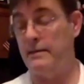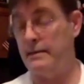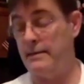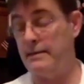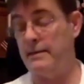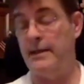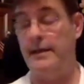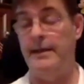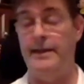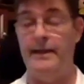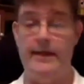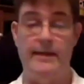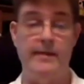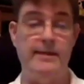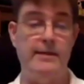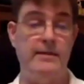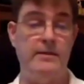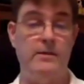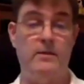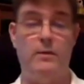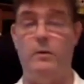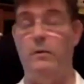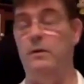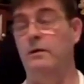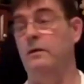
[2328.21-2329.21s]
let's say
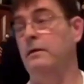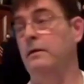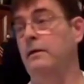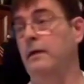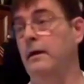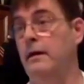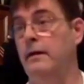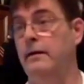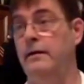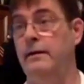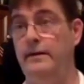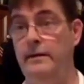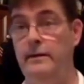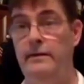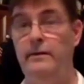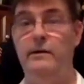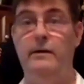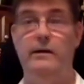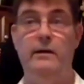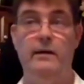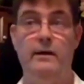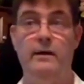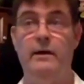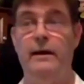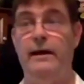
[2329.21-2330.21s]
Casey's Corner, you're
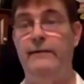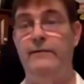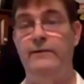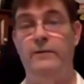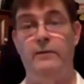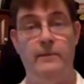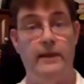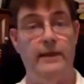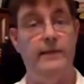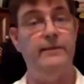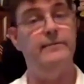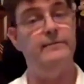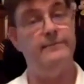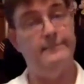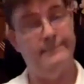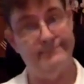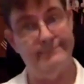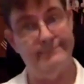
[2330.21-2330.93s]
going to have to wait